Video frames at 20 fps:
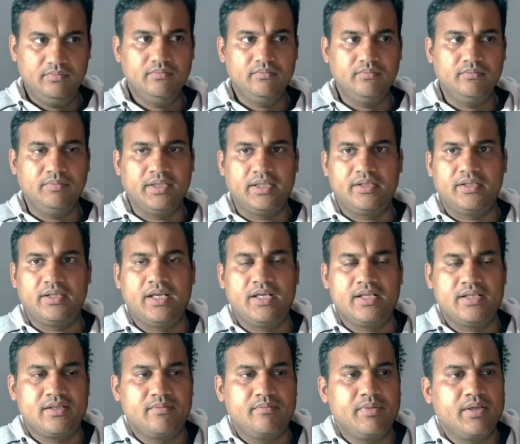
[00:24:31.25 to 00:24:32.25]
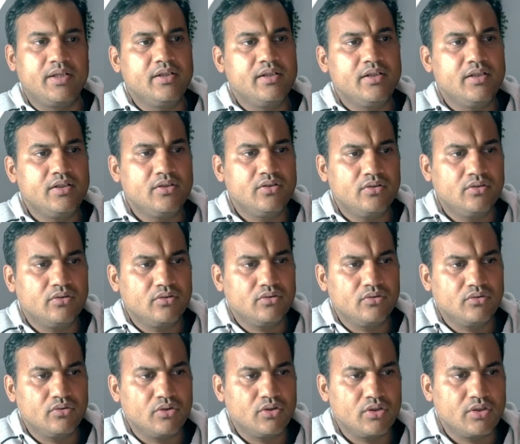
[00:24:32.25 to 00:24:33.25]
But as a beginner,
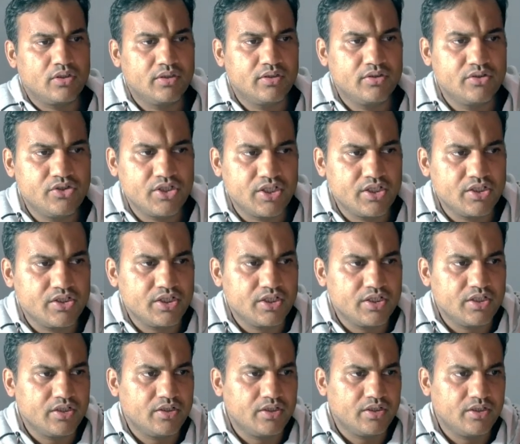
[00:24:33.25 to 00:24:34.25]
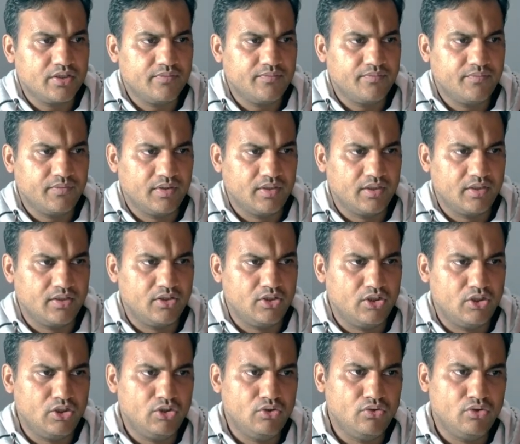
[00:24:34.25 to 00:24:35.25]
do not change anything.
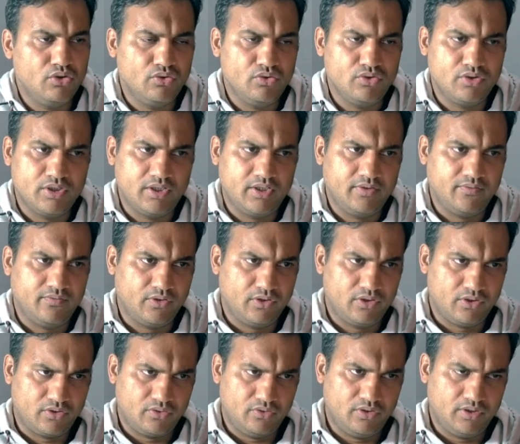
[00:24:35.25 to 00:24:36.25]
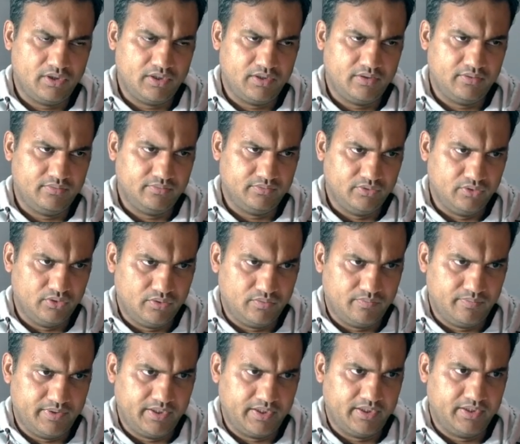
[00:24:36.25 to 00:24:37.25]
Then new user default role, don't
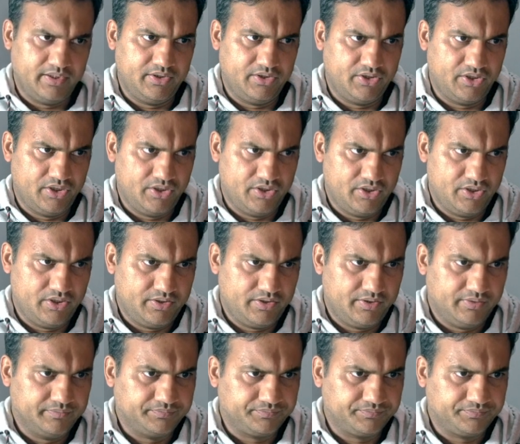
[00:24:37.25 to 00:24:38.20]
make any changes.